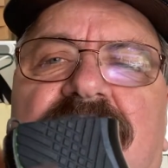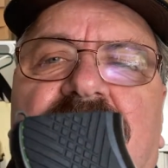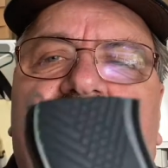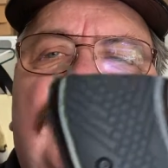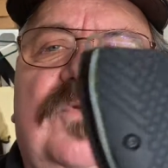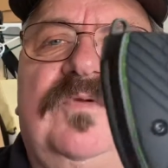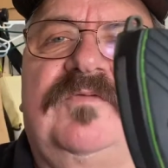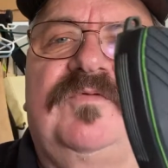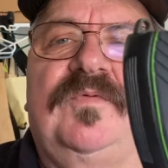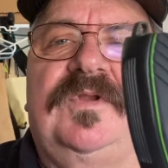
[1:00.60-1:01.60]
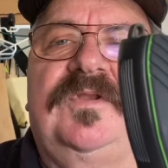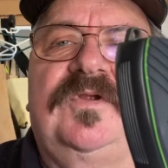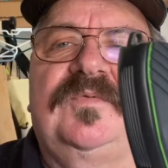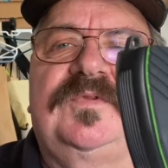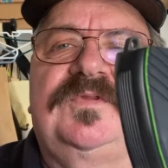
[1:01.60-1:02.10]
logo or whatever you want in
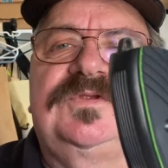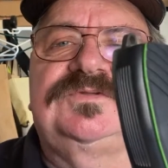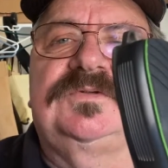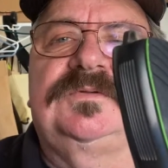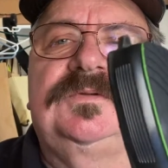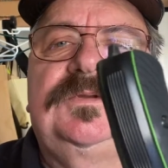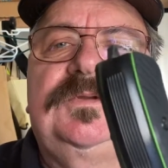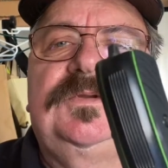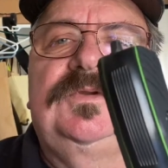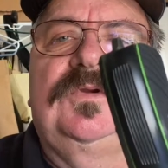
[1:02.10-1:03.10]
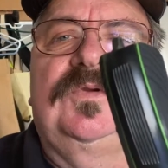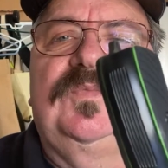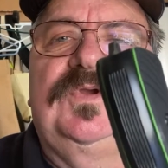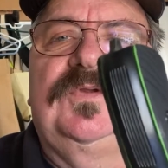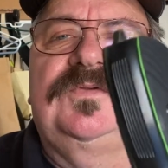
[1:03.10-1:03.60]
there, but these are
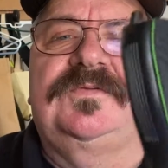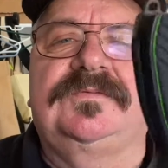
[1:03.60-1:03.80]
milled.